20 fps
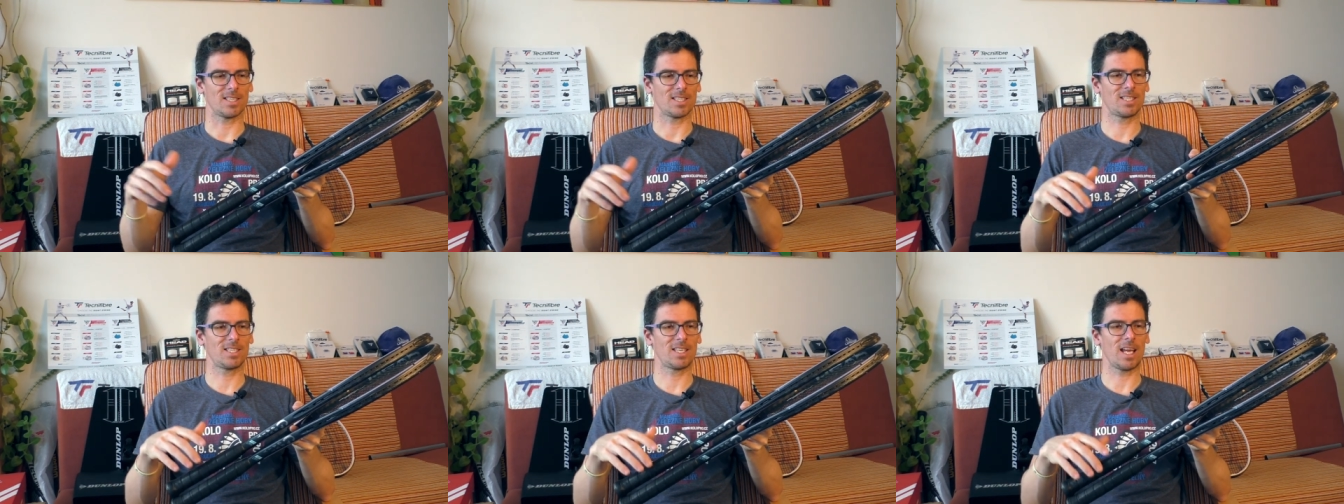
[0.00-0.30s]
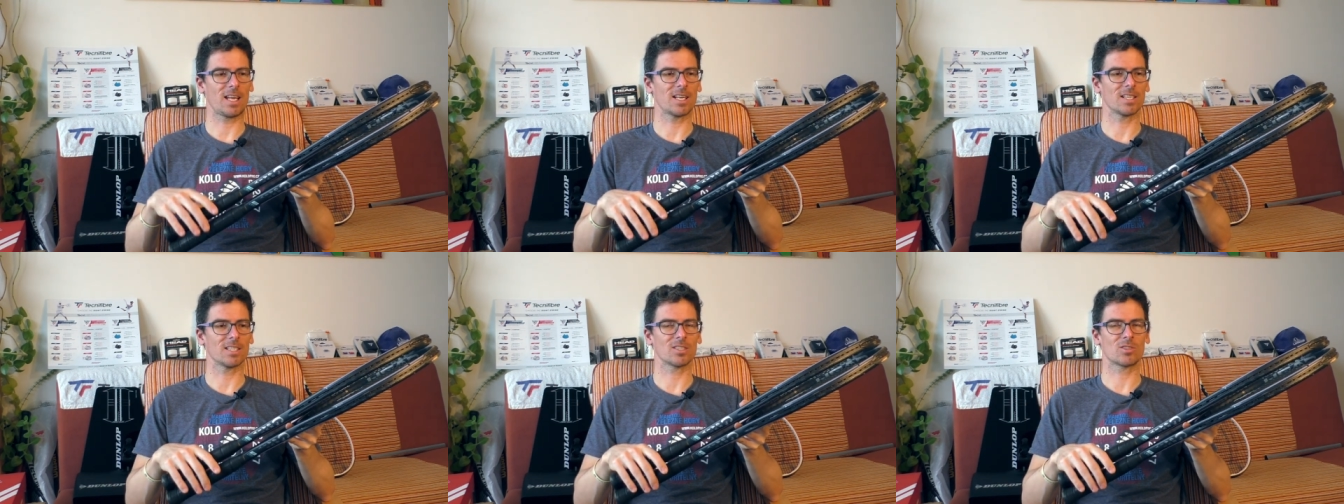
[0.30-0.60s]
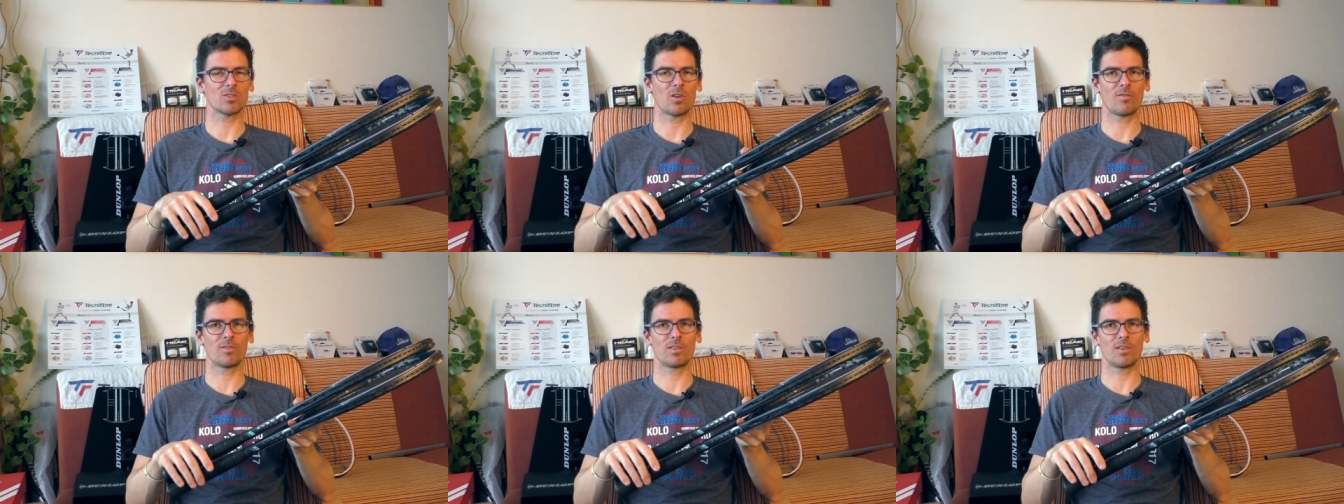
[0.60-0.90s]

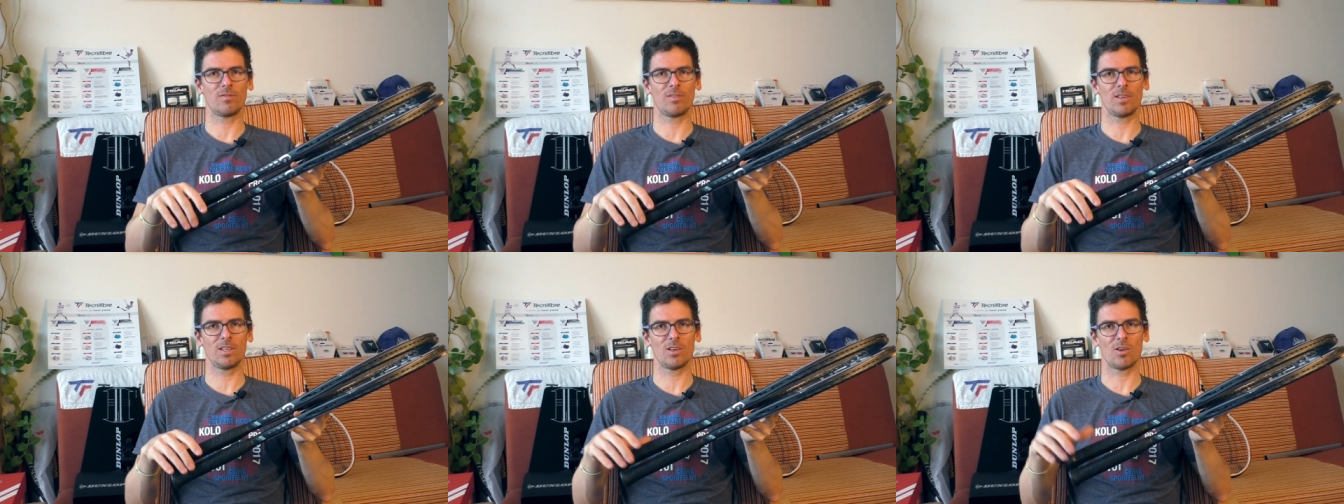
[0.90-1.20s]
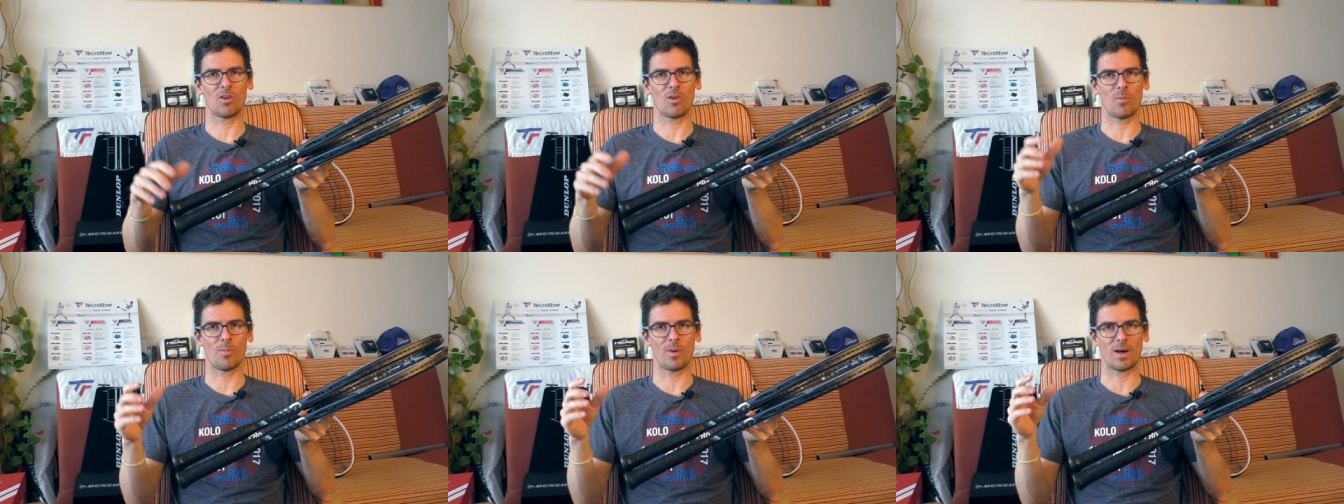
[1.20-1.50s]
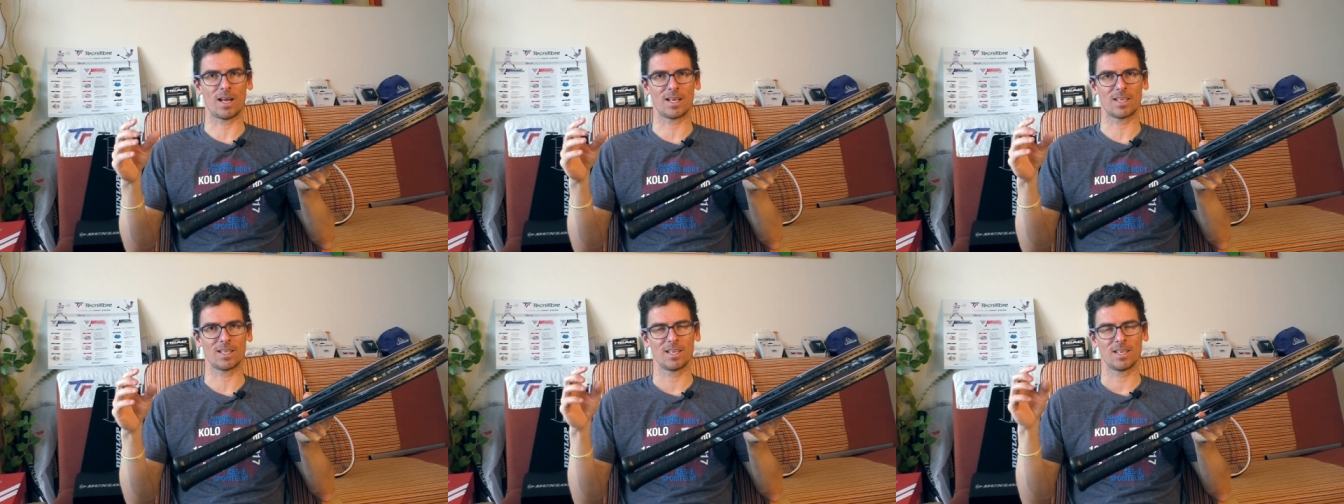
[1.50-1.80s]
seconds of the video,
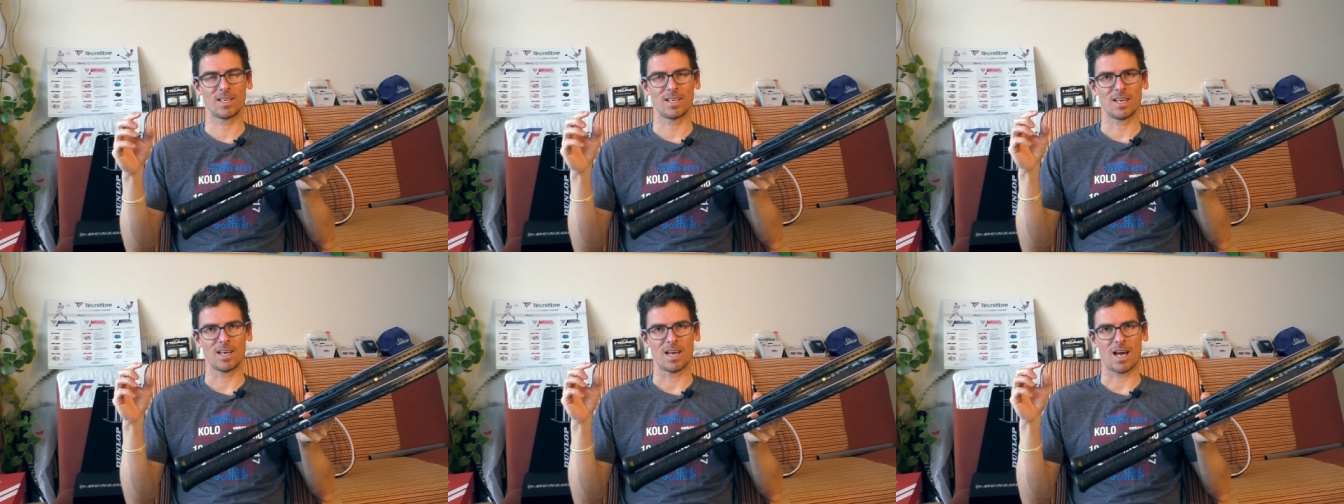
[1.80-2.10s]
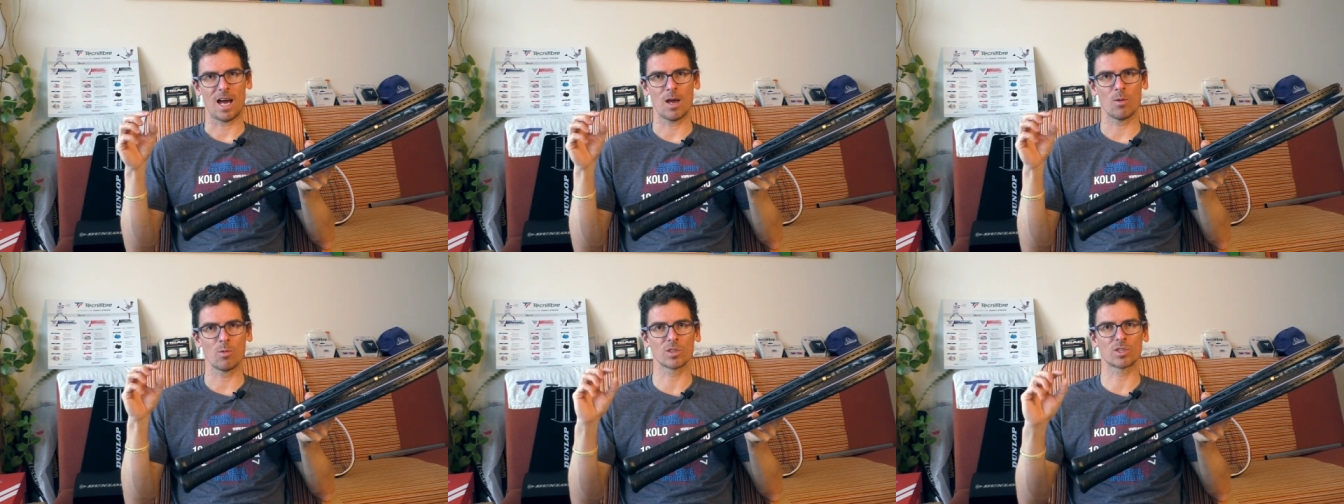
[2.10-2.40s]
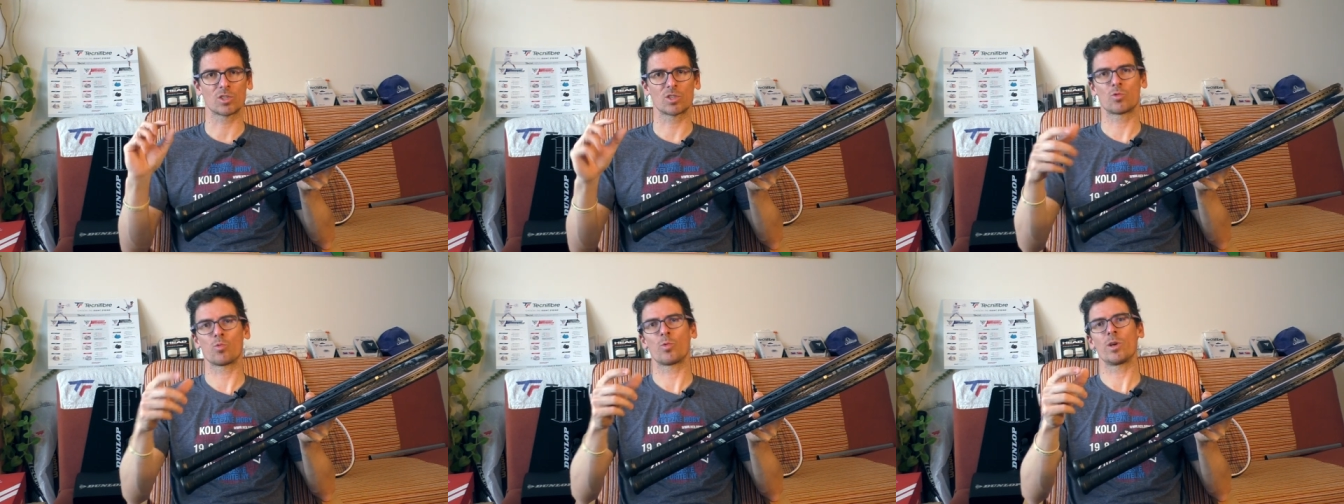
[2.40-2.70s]
but I will
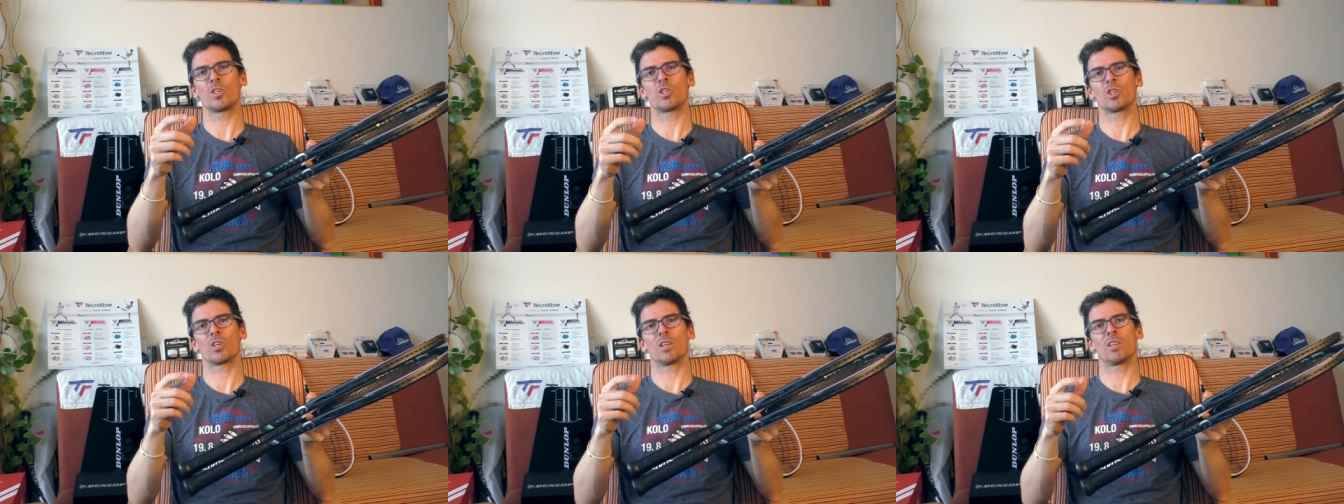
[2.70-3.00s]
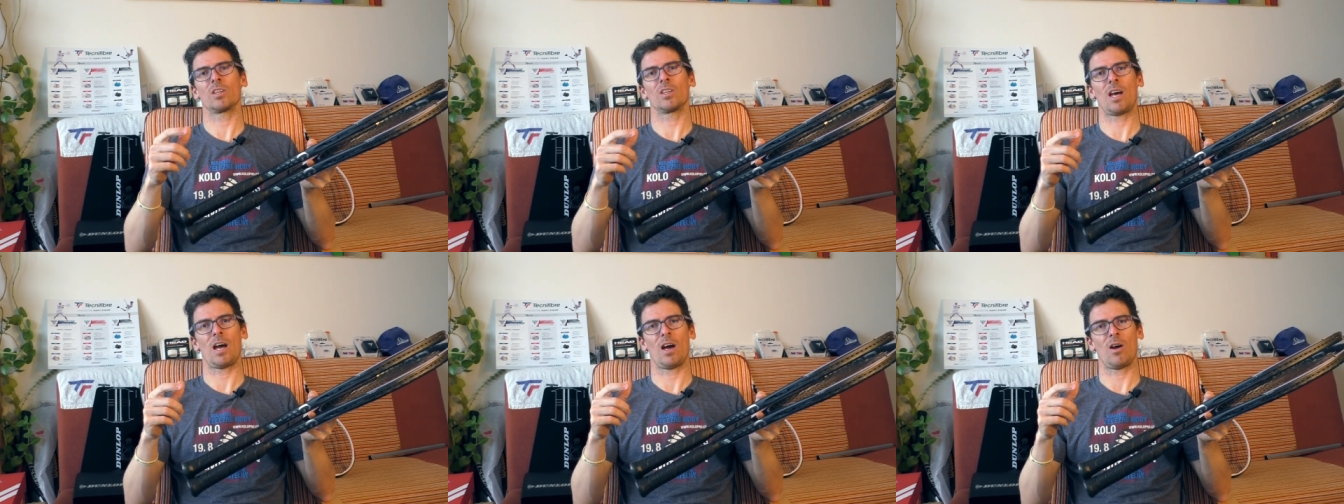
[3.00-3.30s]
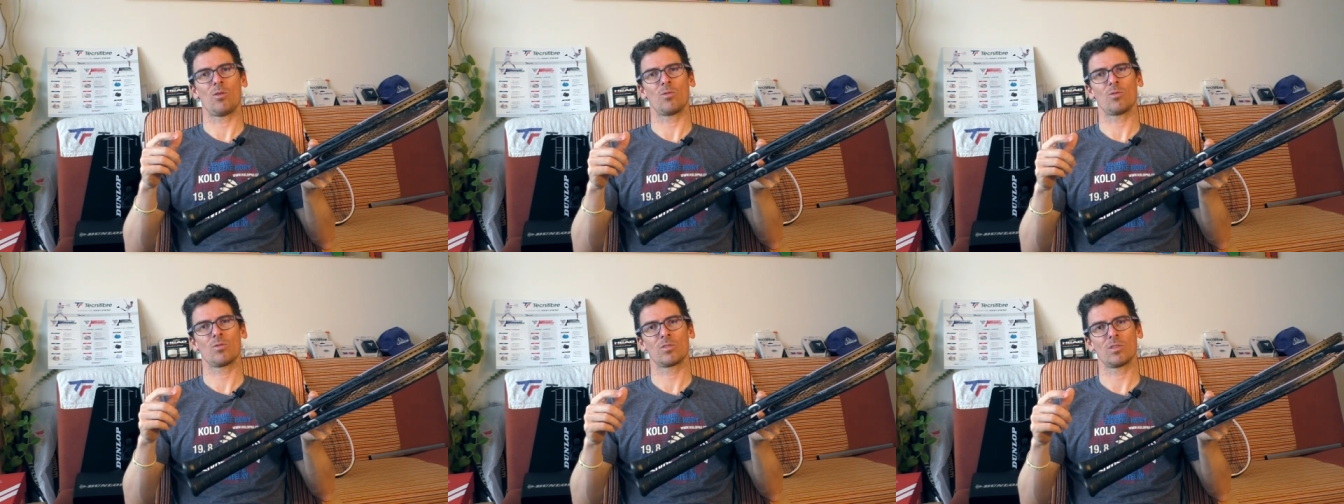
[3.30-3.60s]
switch it
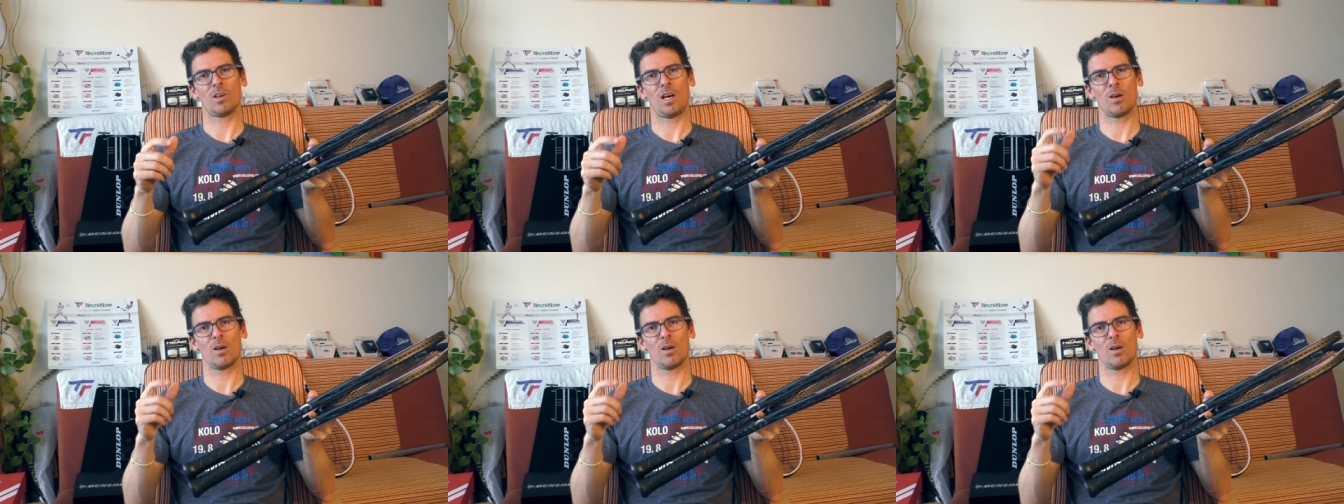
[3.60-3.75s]
now.